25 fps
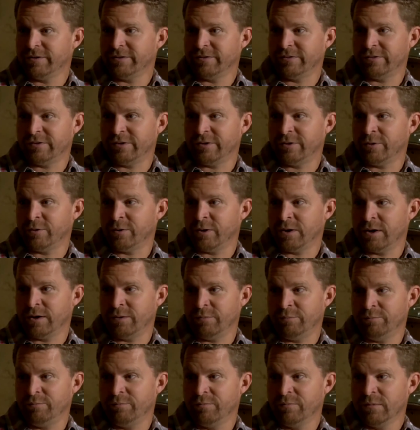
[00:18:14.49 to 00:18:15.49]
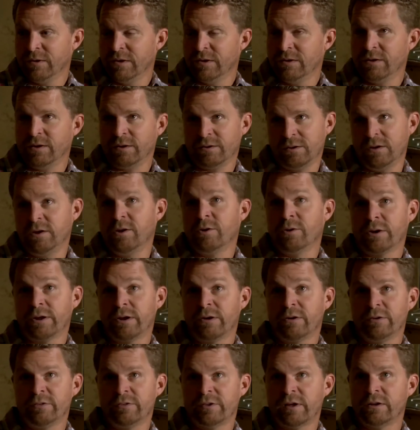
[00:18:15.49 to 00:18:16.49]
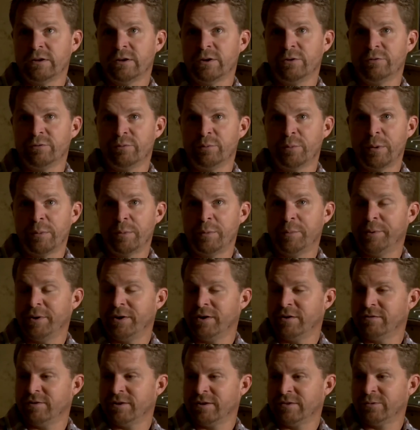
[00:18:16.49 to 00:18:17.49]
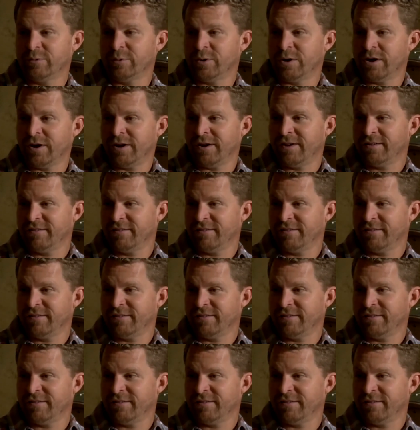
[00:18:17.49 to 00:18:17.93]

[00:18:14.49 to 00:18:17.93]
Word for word: and so um, it you know carries that load from up above. That's why.